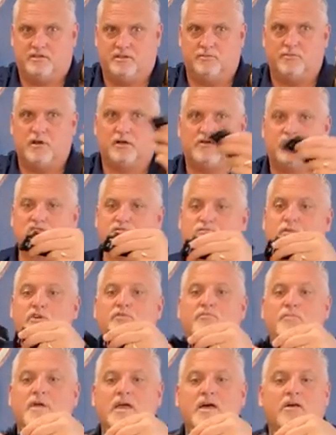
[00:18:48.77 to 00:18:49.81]
the buckles,
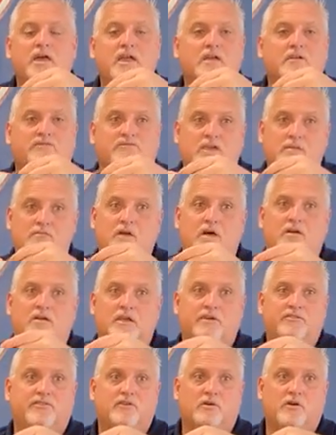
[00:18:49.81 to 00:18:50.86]
both male and female,
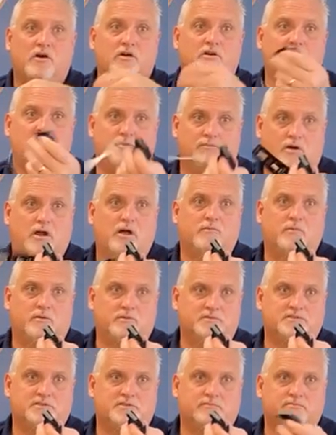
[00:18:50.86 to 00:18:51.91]
if there are any
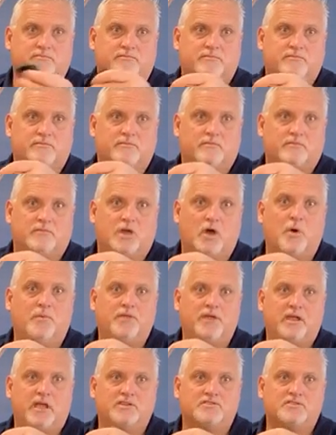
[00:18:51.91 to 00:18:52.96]
problems. I
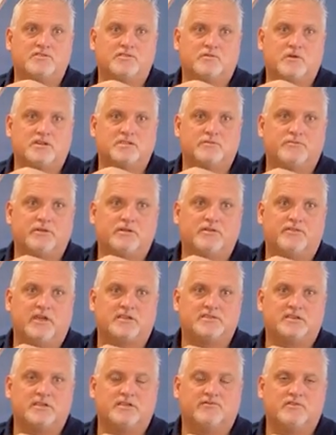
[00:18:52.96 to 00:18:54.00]
hope that answers your question, Peter.
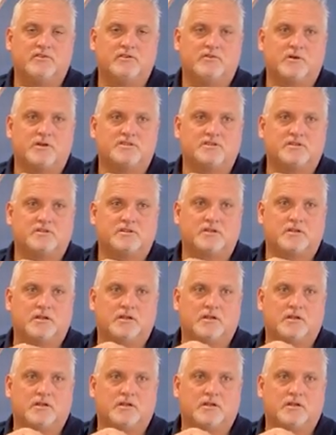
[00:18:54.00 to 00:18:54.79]
Thanks again for your question.